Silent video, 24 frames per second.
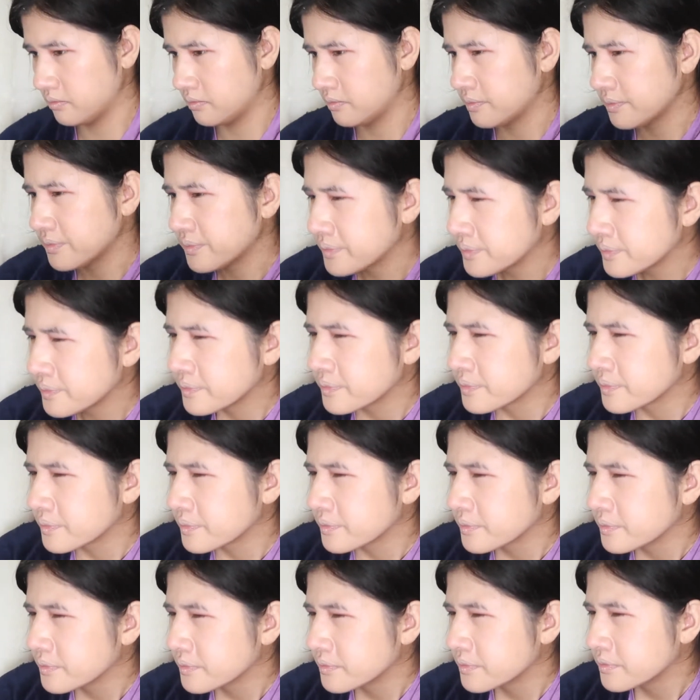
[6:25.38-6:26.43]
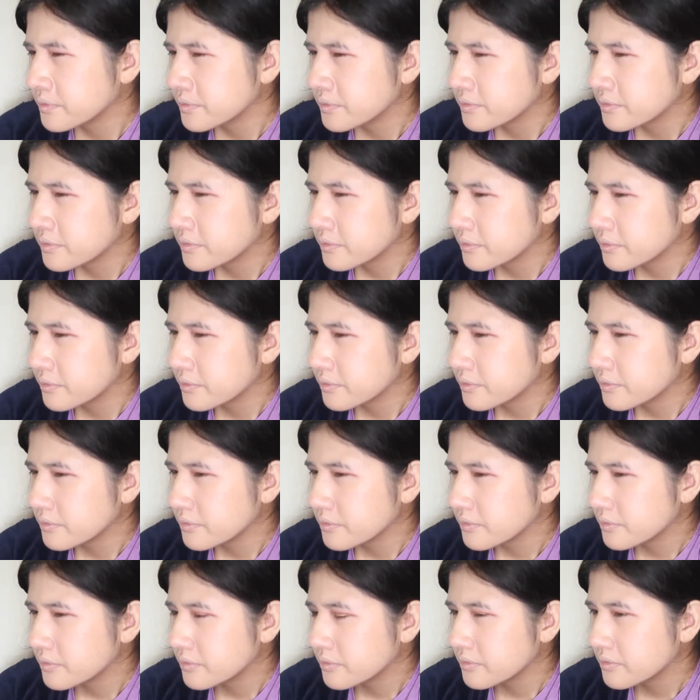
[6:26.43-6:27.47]

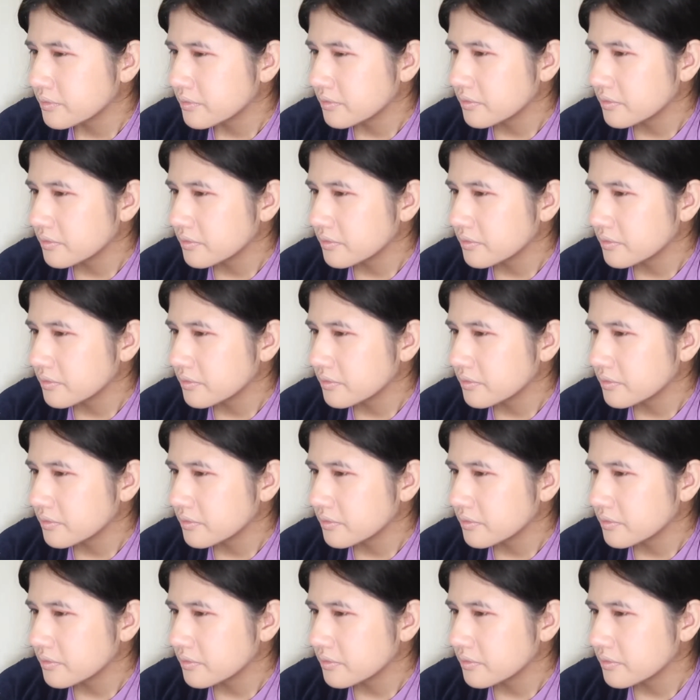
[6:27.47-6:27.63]
Nobody speaks.